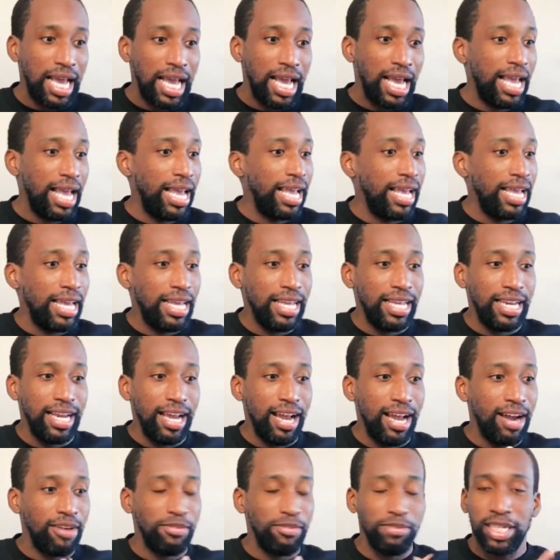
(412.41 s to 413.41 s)
and
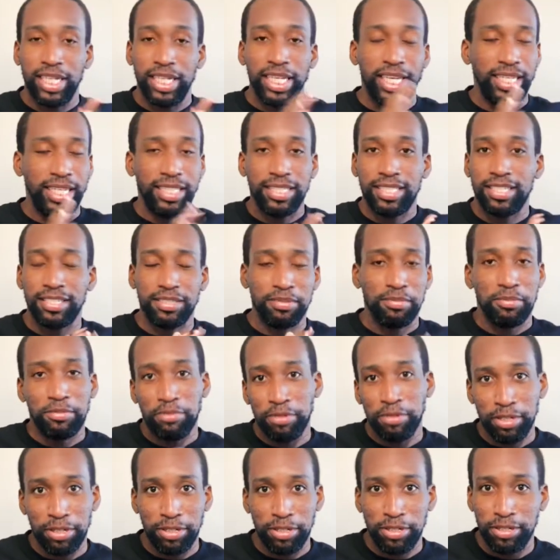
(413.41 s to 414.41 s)
I want to get into some
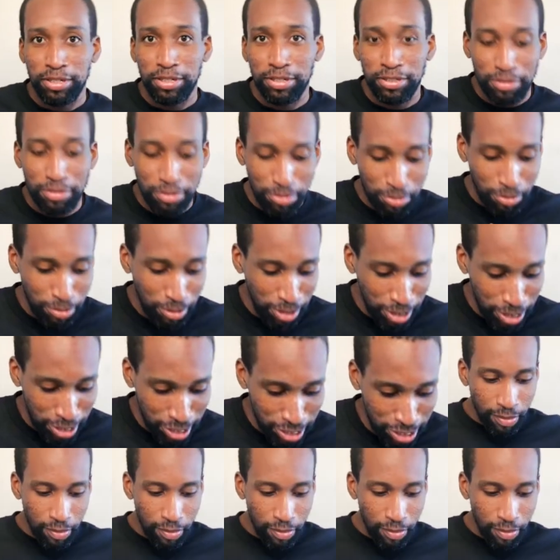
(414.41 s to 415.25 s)
thriller through her.